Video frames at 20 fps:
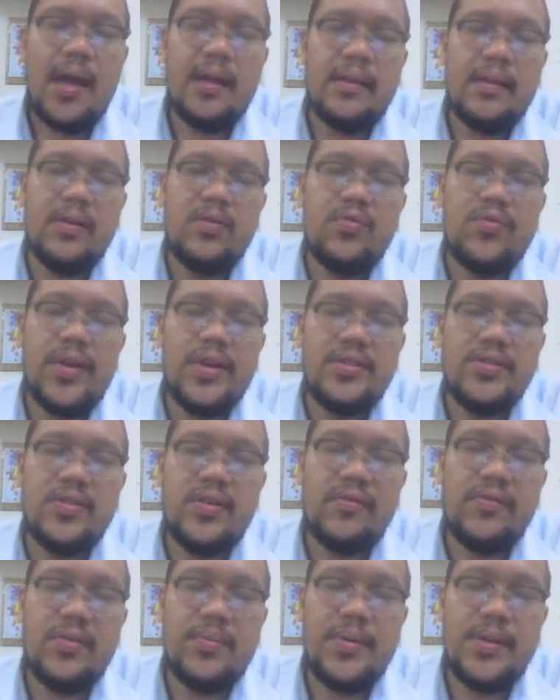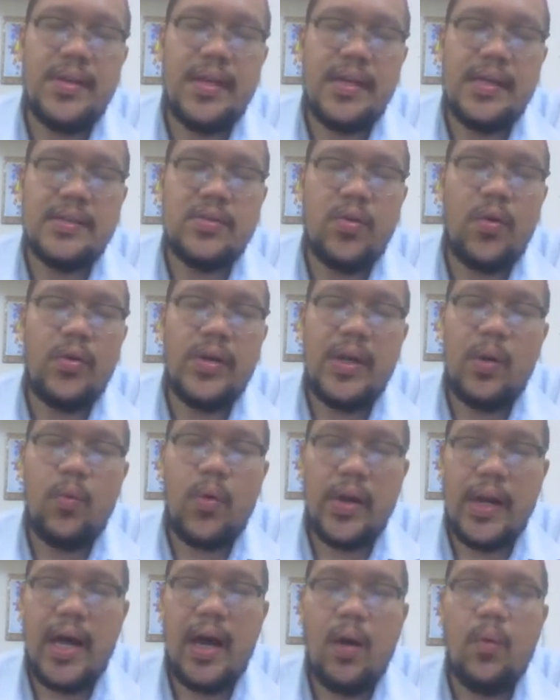the duration of the meeting is only
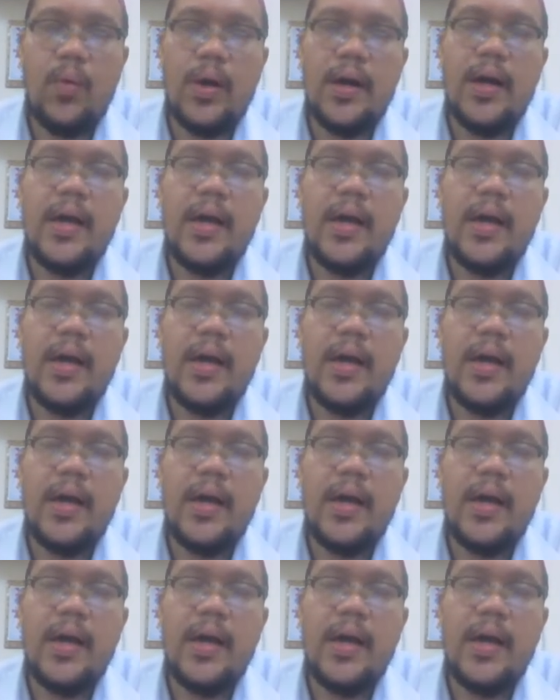1 hour.